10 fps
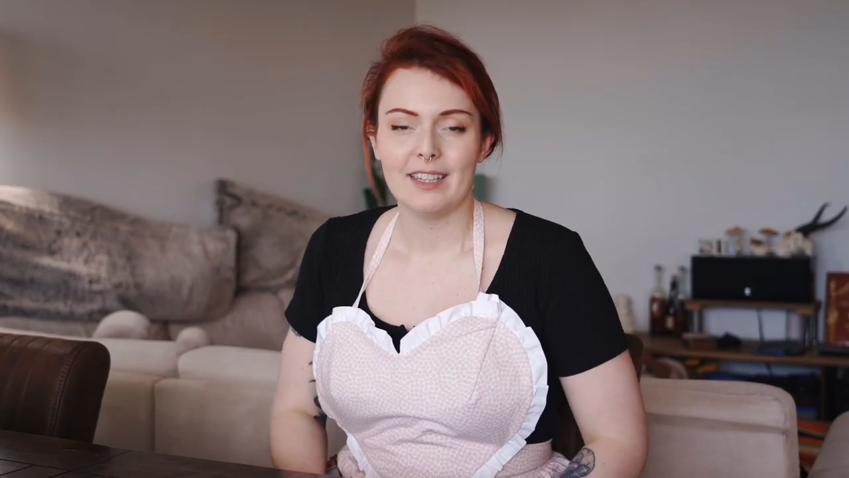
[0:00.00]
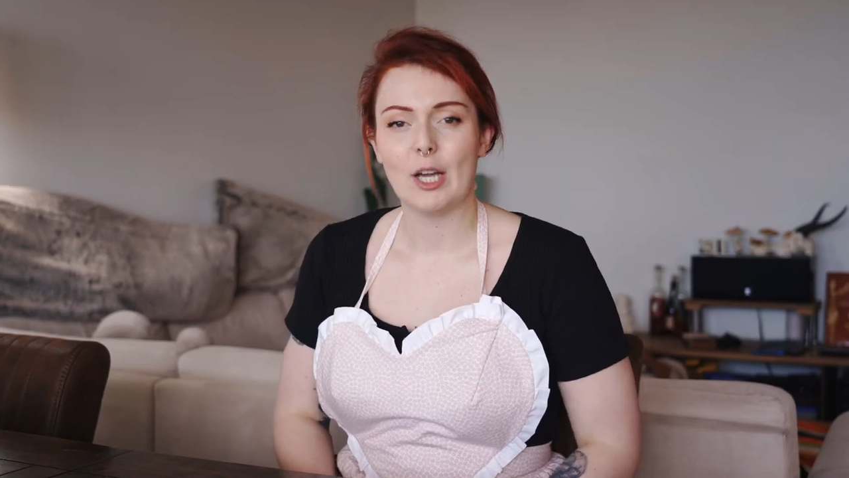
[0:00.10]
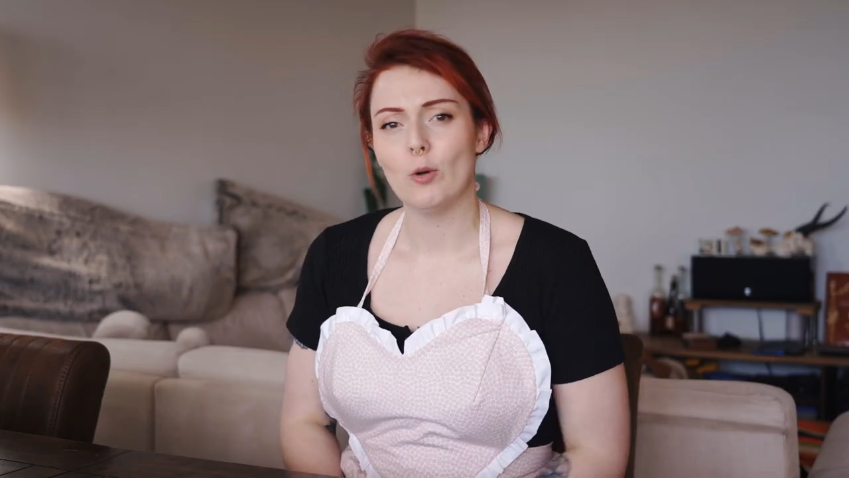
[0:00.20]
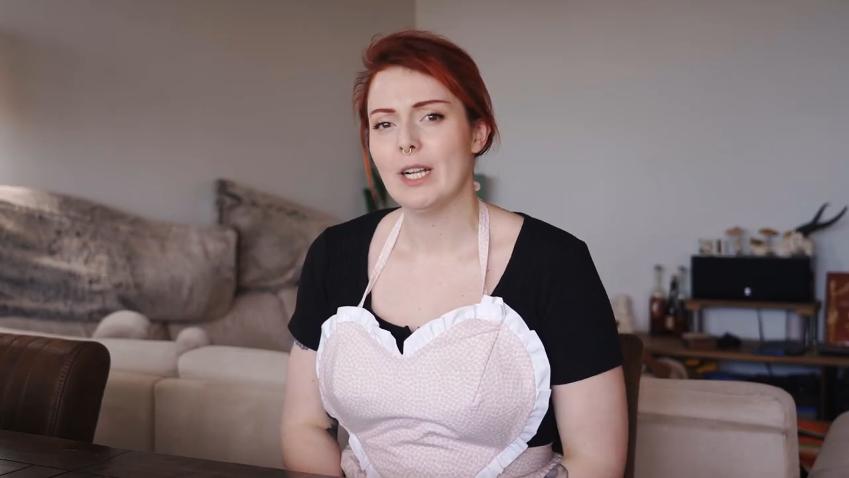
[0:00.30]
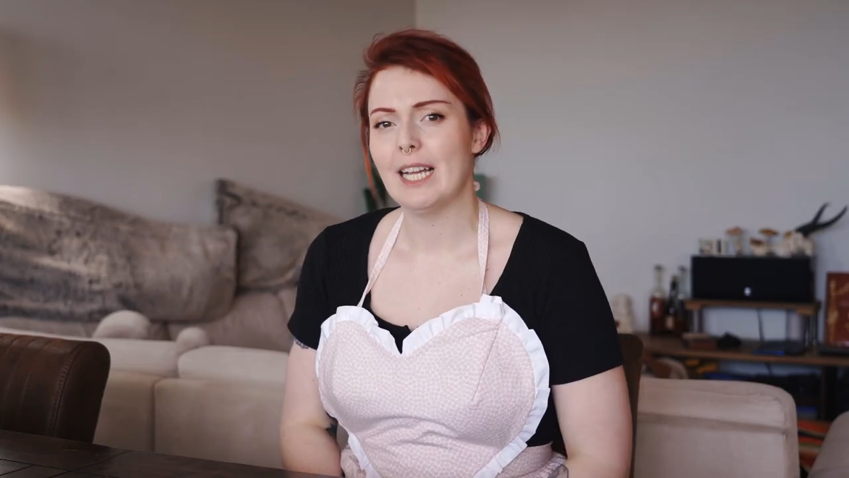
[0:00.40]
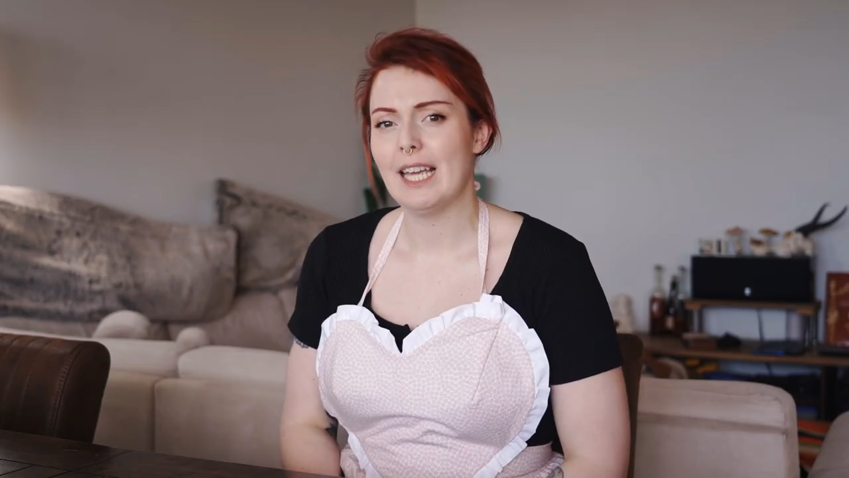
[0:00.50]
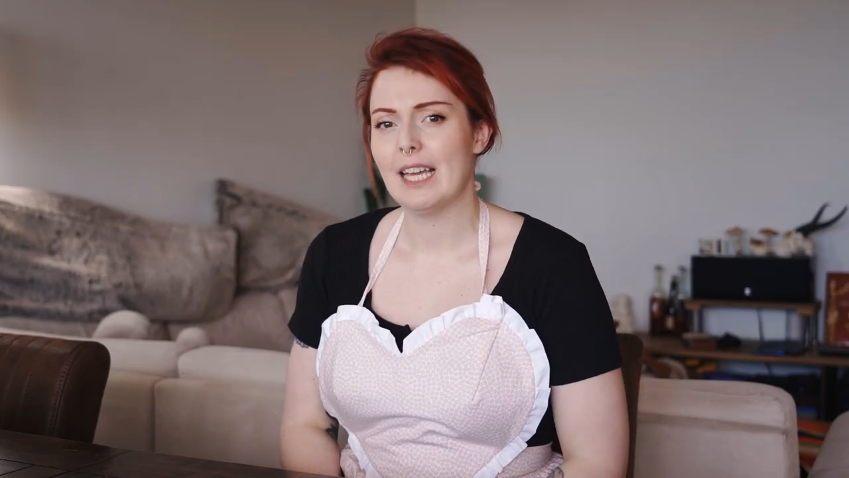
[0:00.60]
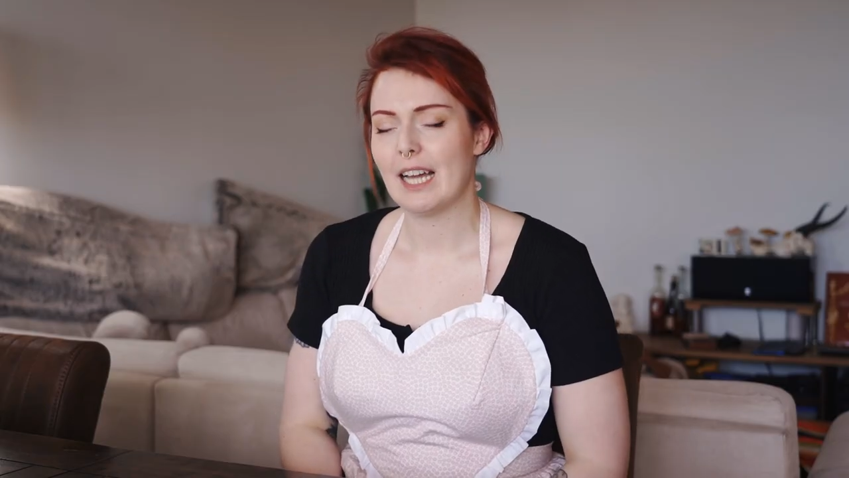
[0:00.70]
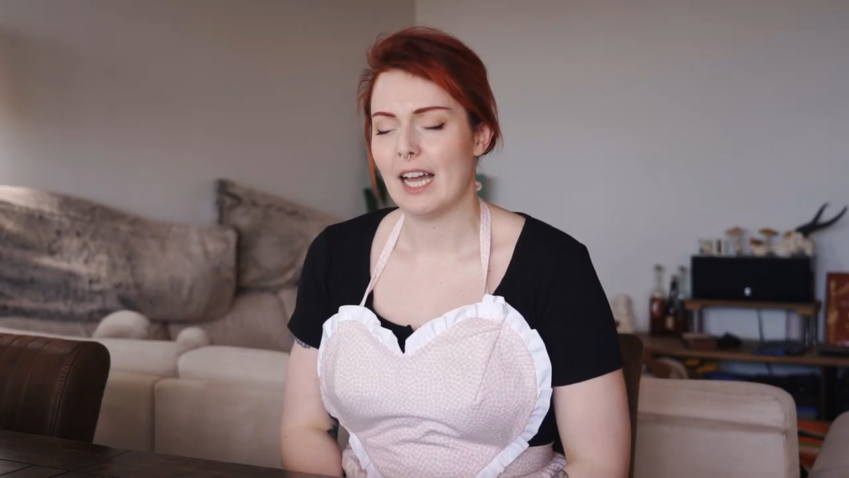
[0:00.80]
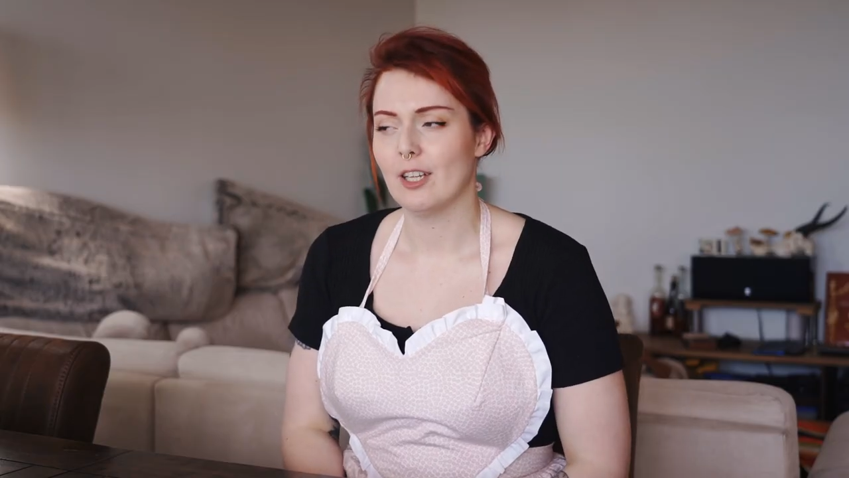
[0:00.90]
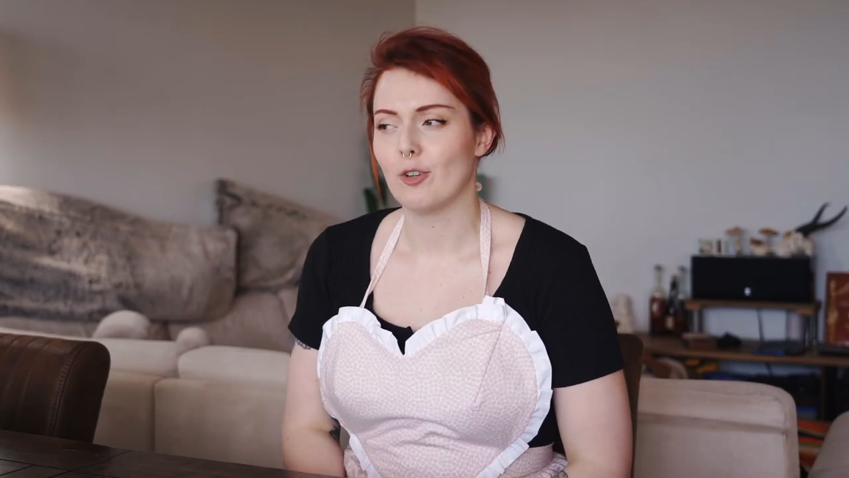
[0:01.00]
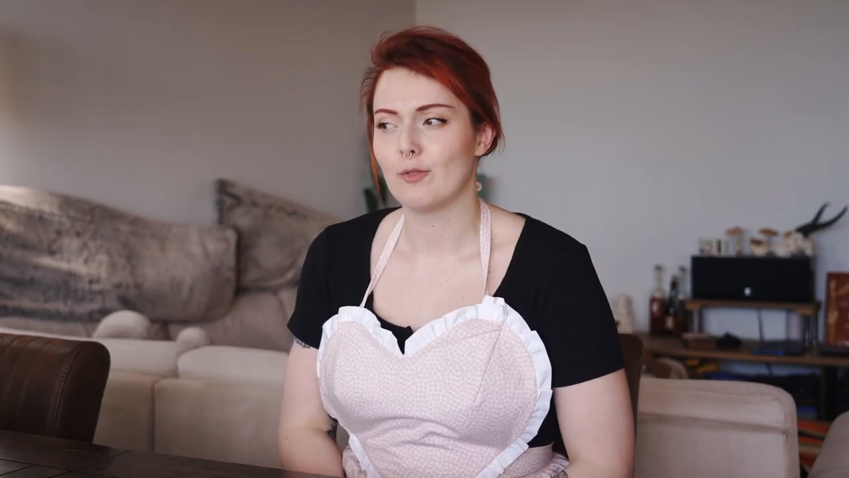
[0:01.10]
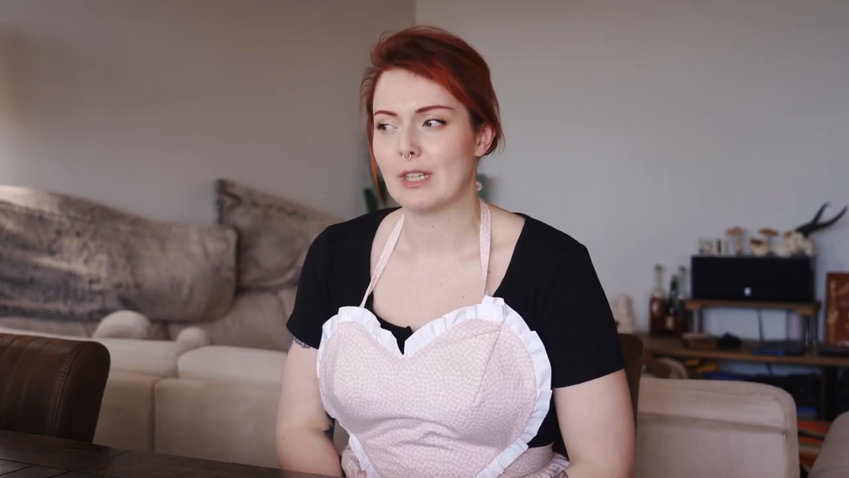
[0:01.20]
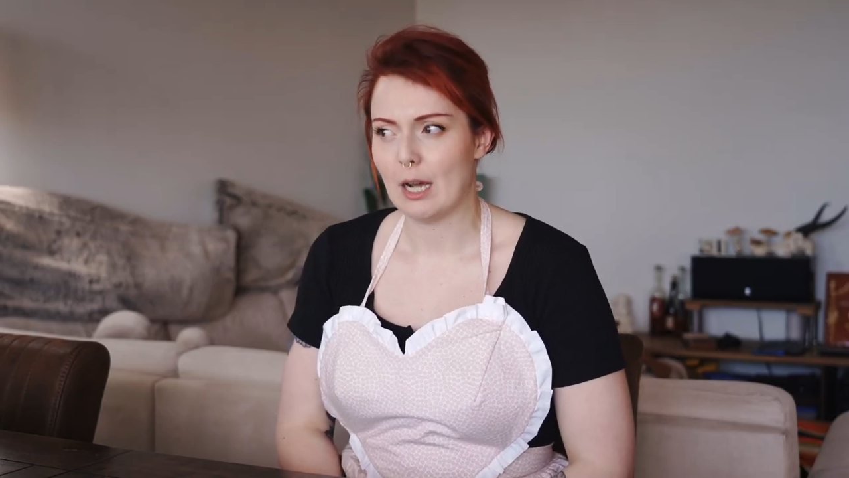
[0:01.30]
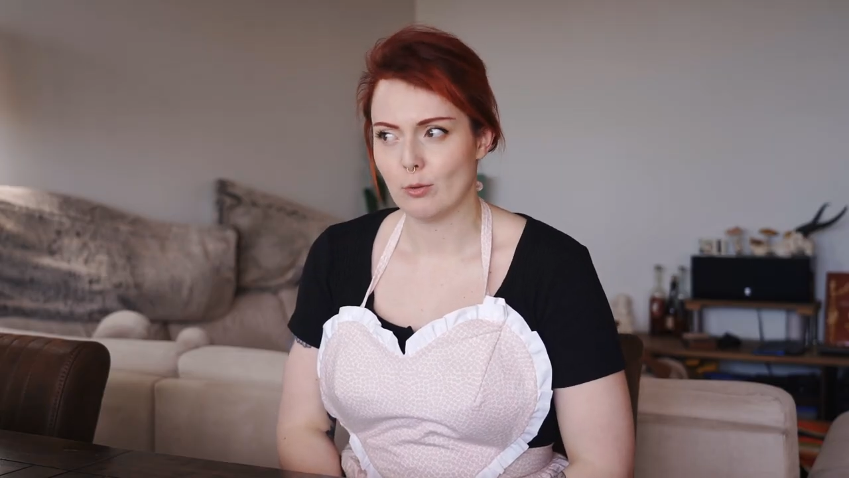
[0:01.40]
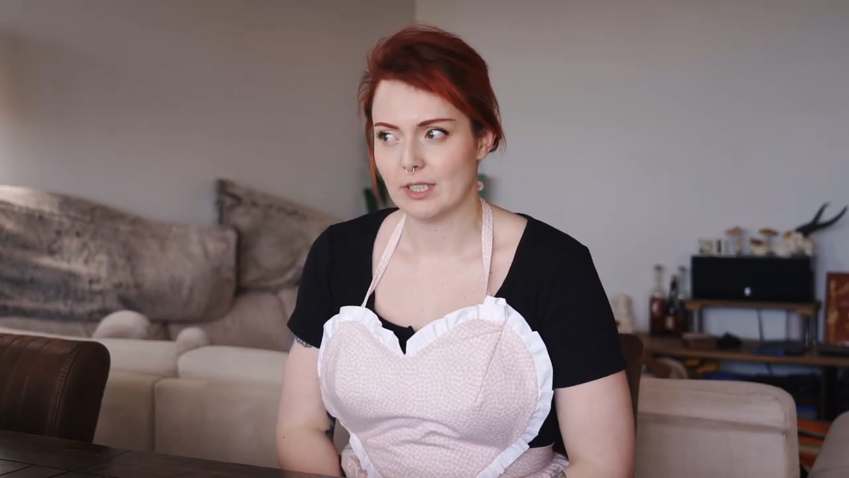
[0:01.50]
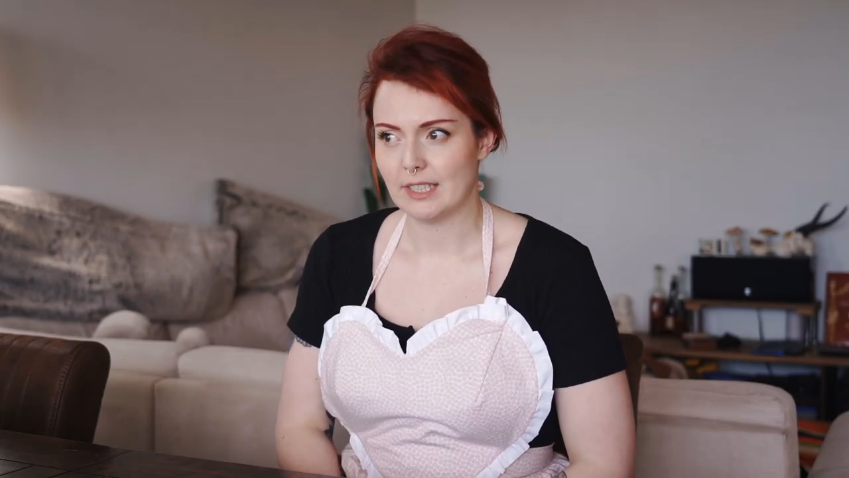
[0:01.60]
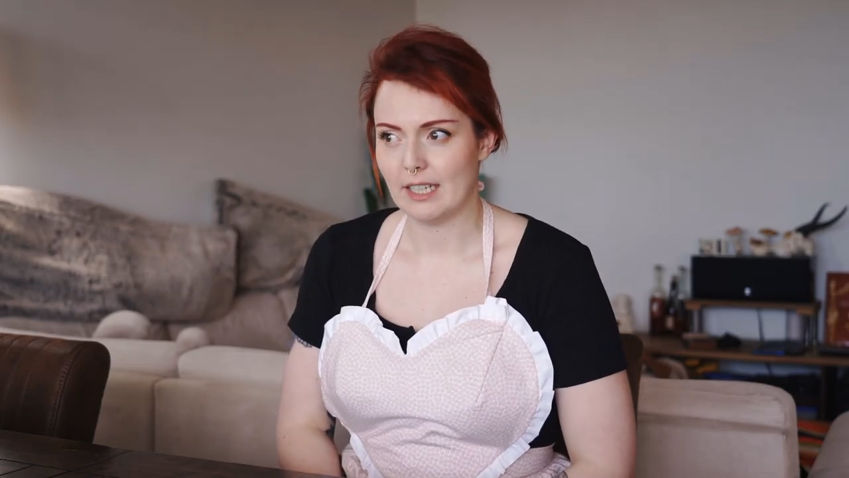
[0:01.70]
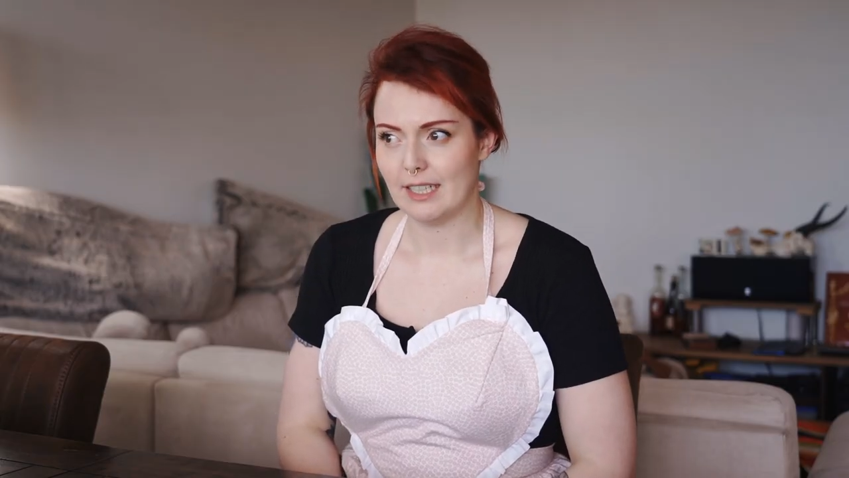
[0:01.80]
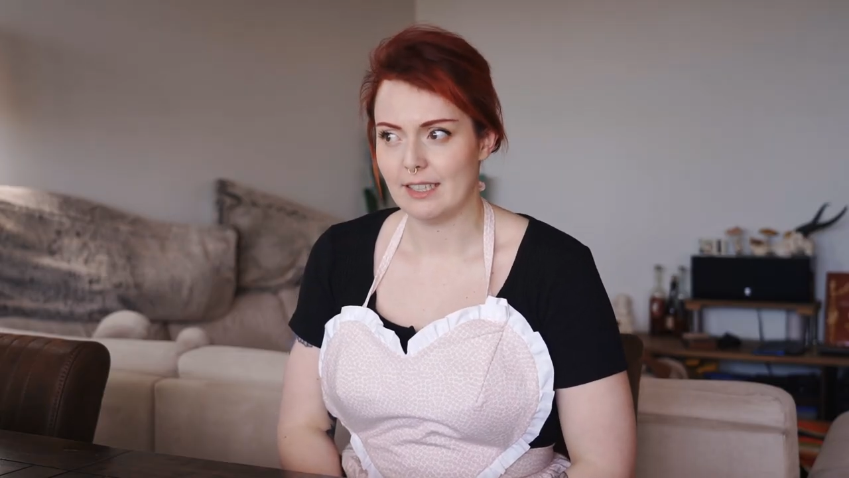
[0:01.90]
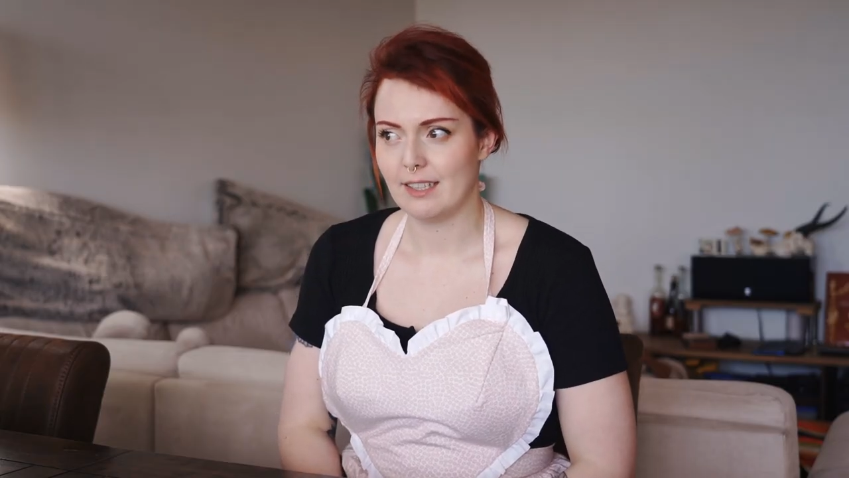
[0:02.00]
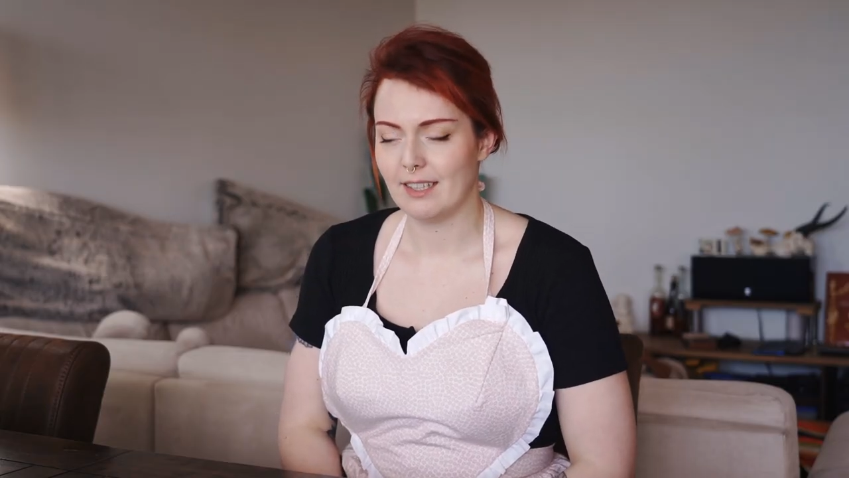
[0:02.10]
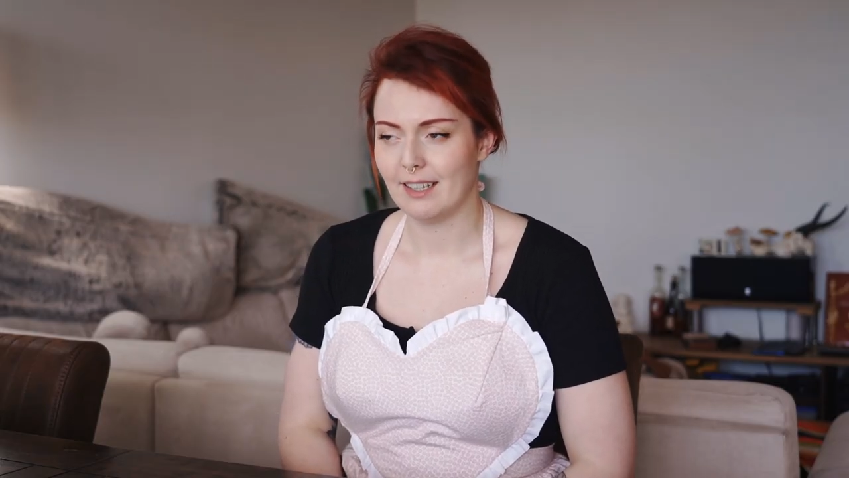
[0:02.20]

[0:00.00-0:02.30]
The only kind of downside